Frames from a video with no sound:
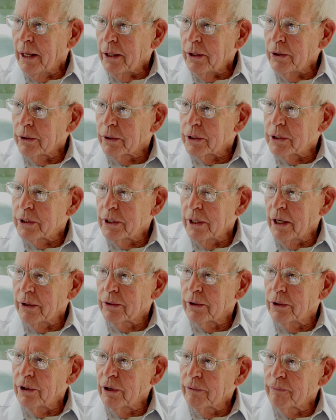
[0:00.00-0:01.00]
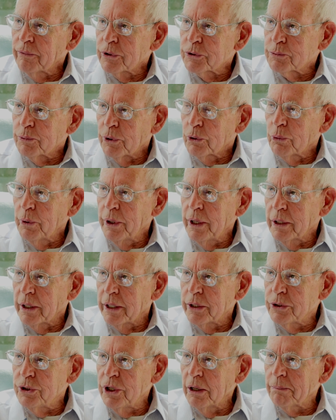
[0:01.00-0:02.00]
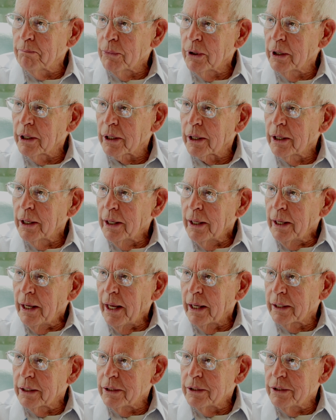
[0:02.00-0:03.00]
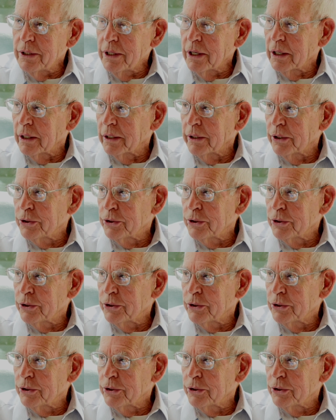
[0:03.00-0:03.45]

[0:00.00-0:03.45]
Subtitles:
You could tell the difference between a chipmunk and a deer.